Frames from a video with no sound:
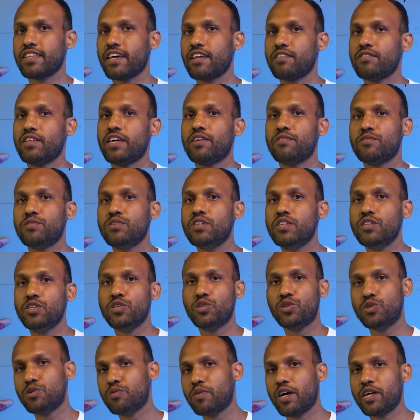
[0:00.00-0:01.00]
that they wouldn't
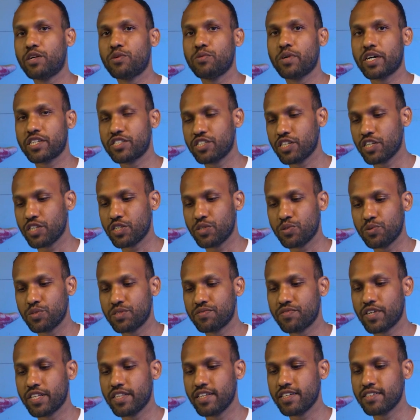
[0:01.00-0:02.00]
know what to actually use
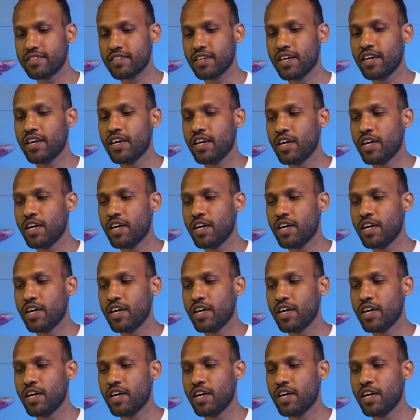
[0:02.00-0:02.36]
for this.